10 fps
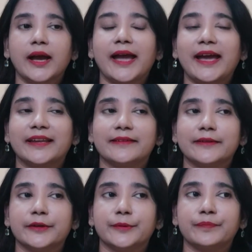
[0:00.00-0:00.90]
and
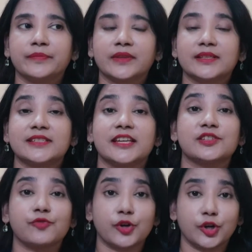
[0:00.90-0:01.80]

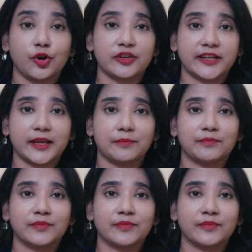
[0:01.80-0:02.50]
stays for a long time,